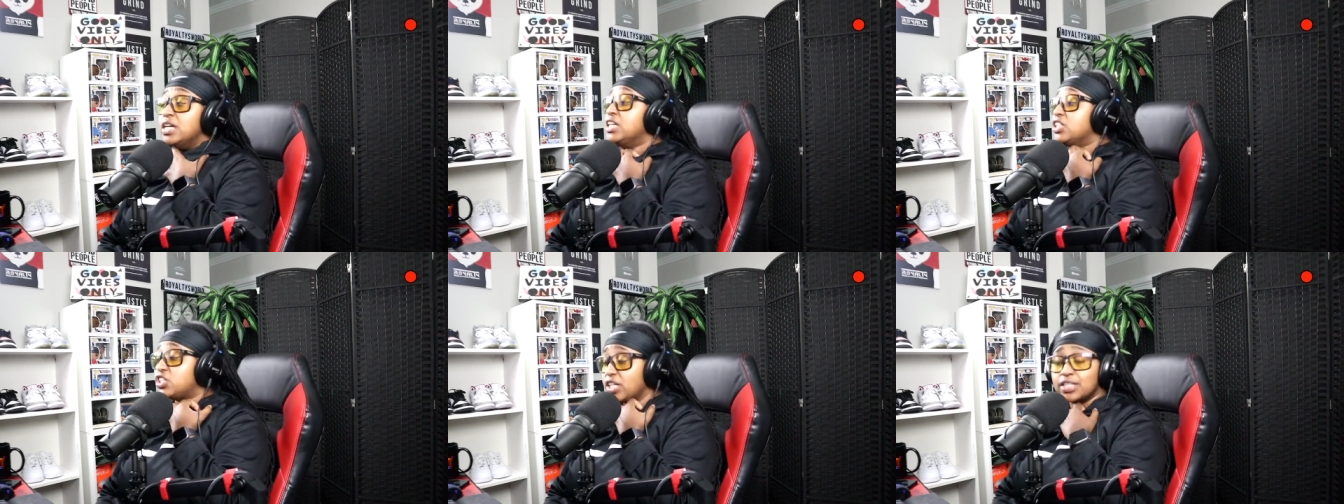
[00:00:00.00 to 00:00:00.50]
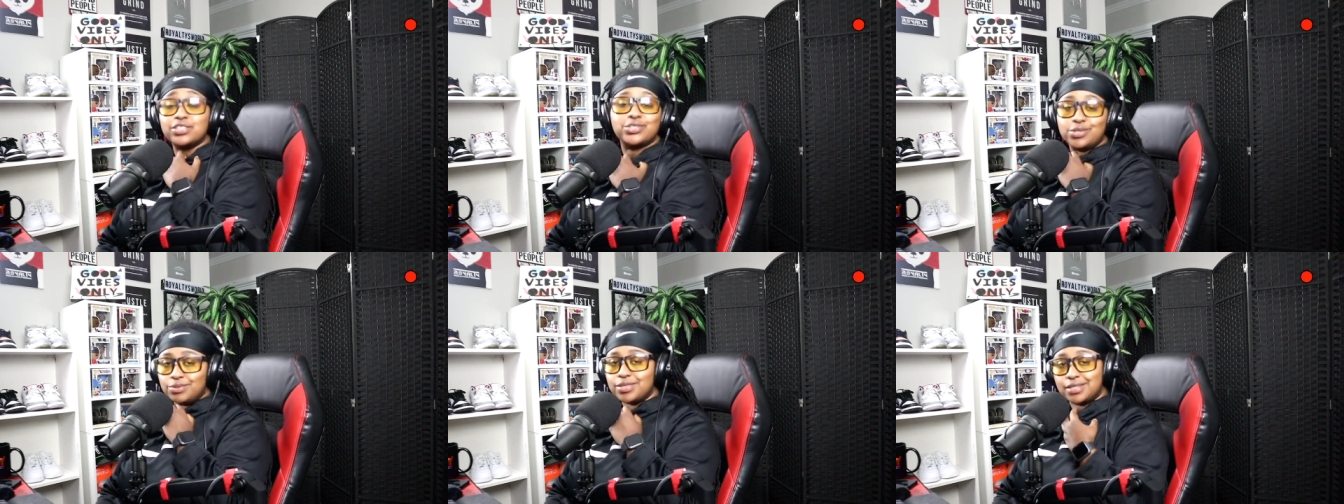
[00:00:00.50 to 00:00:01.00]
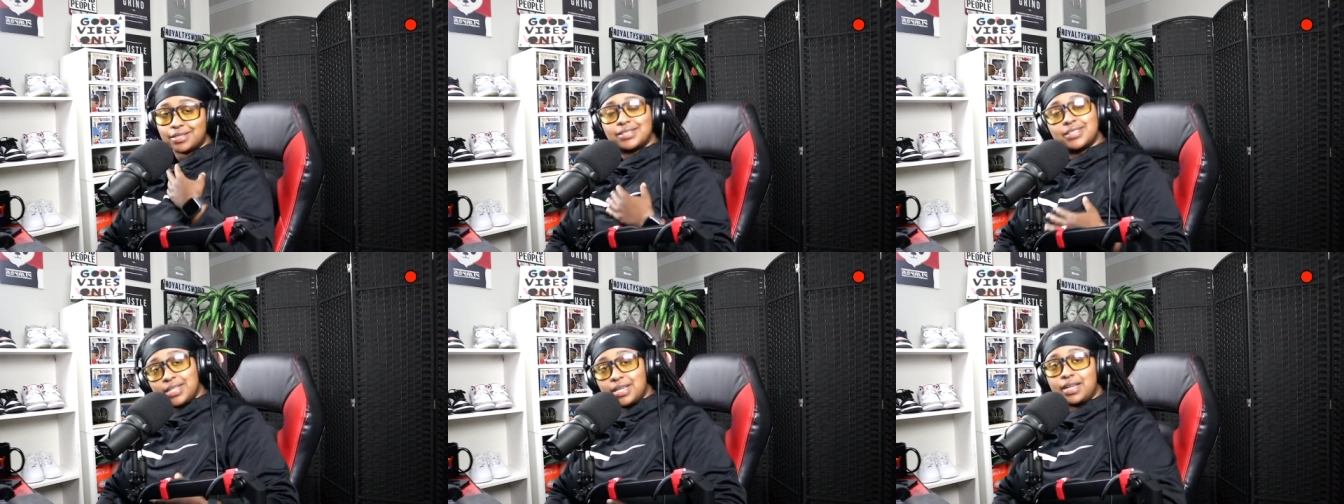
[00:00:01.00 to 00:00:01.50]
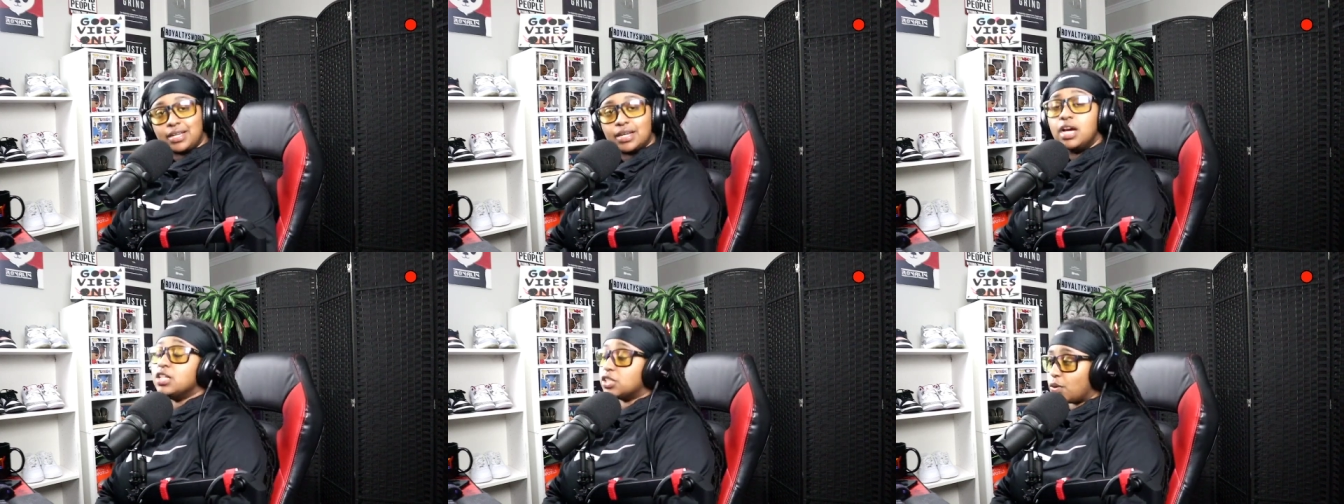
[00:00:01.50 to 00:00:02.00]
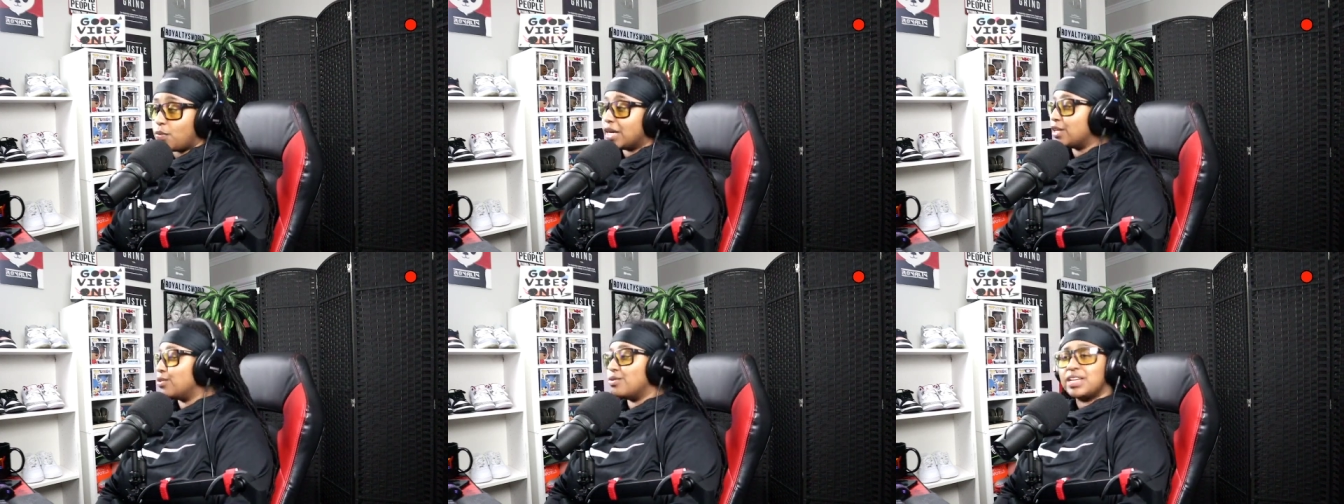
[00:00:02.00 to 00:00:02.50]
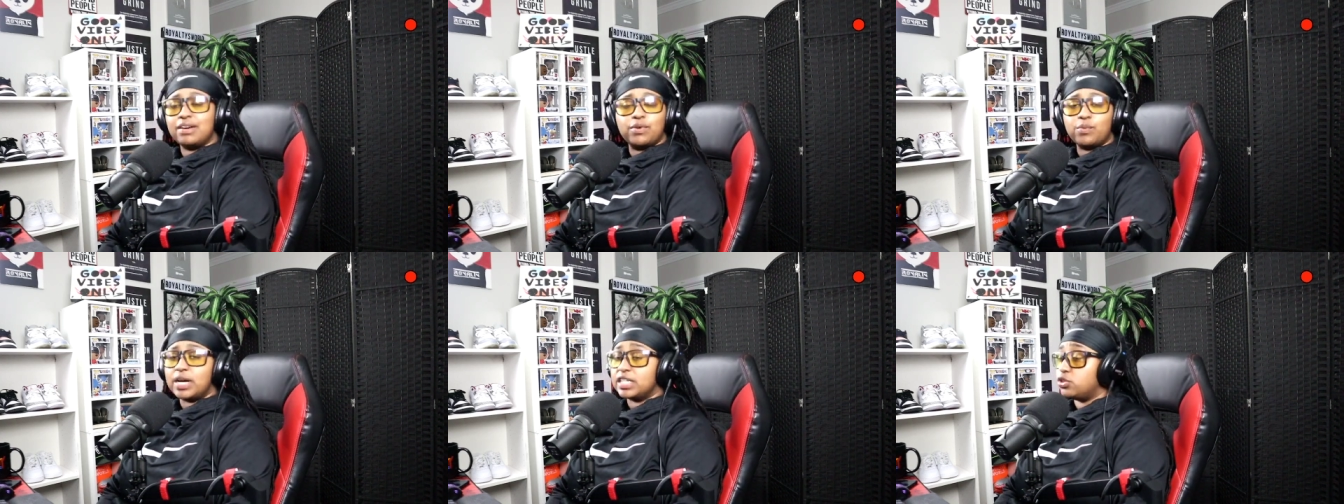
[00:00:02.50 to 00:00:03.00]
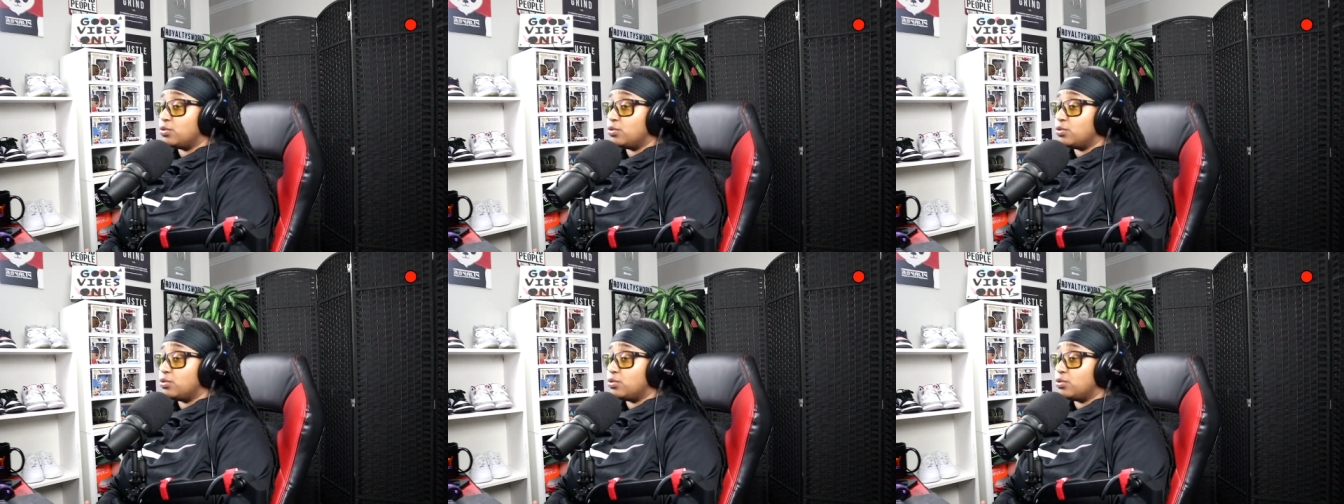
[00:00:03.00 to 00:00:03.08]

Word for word: just to succeed. So we can do giveaways,